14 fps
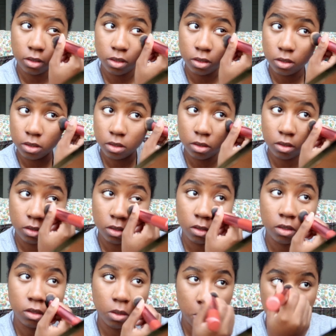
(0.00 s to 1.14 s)

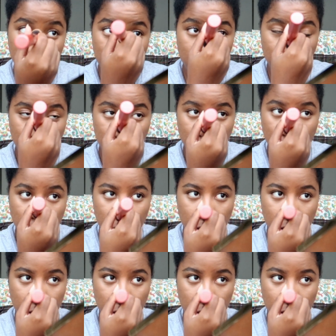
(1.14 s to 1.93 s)
Nothing is said.